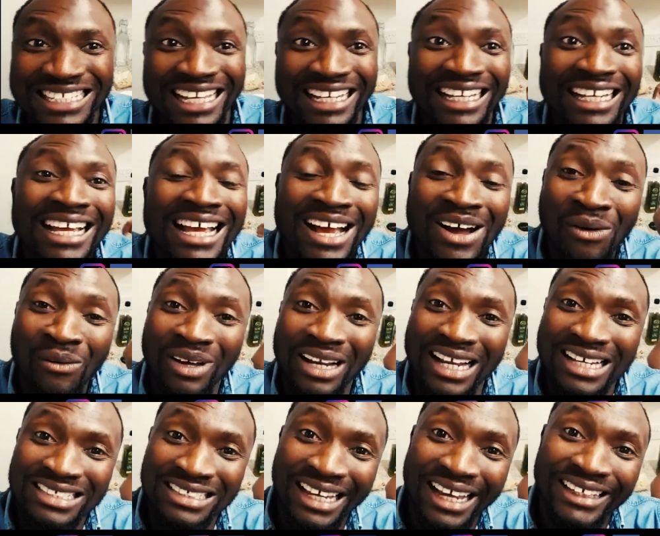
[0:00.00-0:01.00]
I
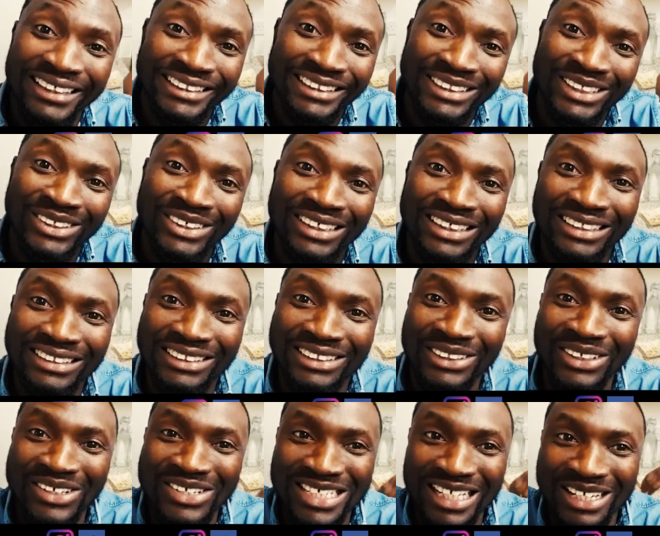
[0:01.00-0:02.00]
said, go.
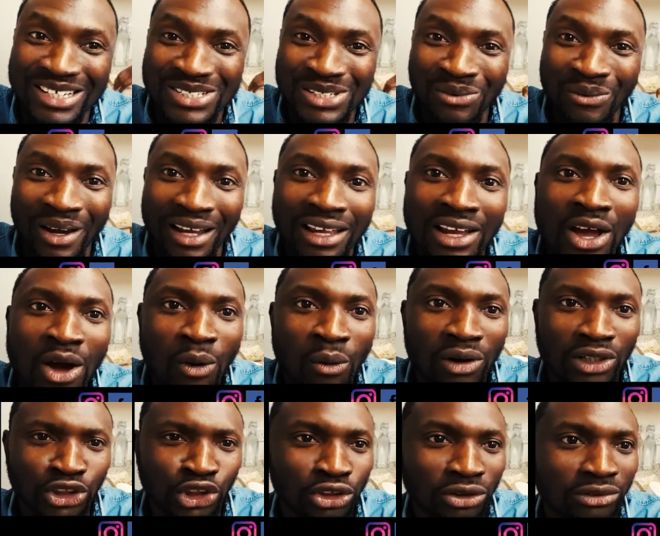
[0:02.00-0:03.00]
She's gonna send us away.
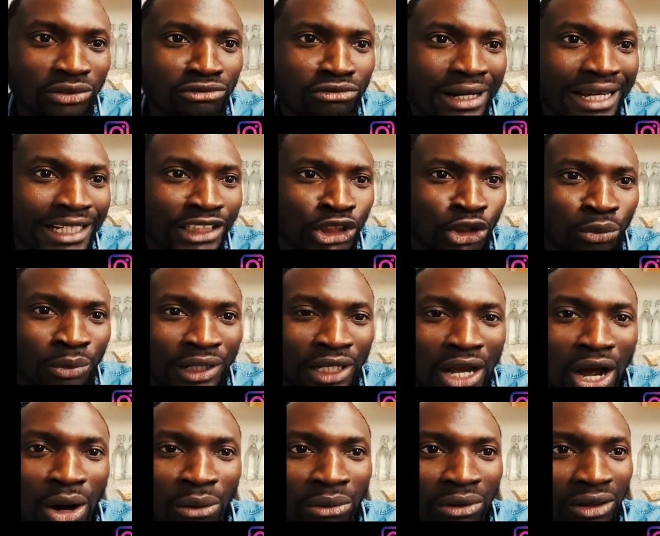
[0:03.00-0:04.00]
Watch, should
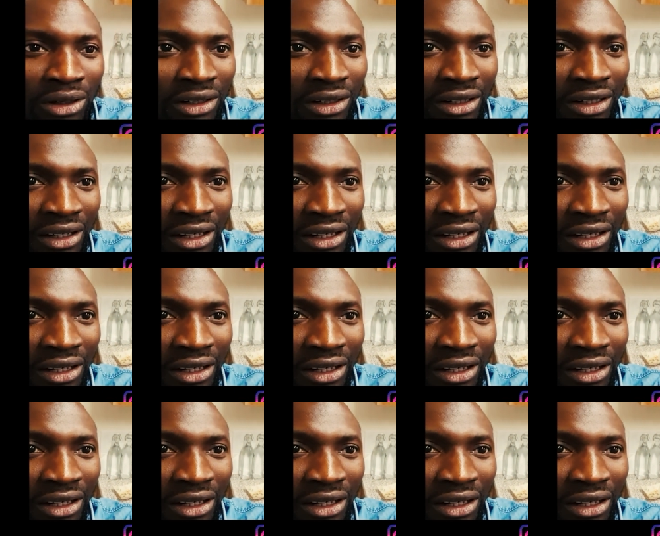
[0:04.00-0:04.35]
we go?